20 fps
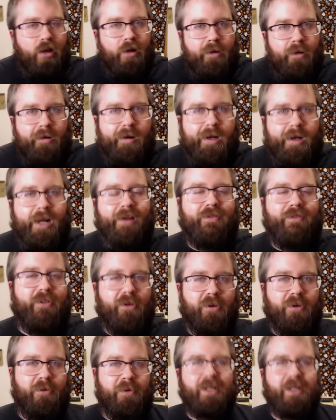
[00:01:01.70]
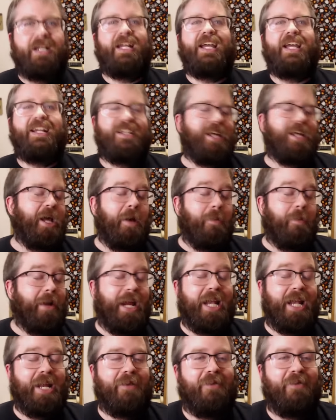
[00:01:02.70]
whatever, we did. But
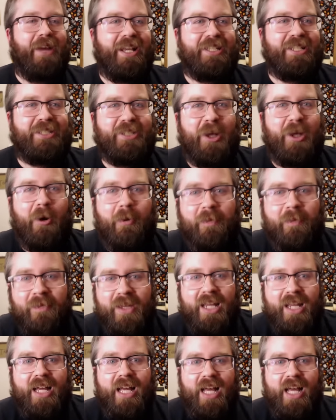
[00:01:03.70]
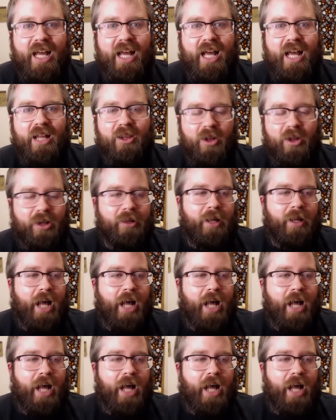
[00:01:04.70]
anyway, so, look.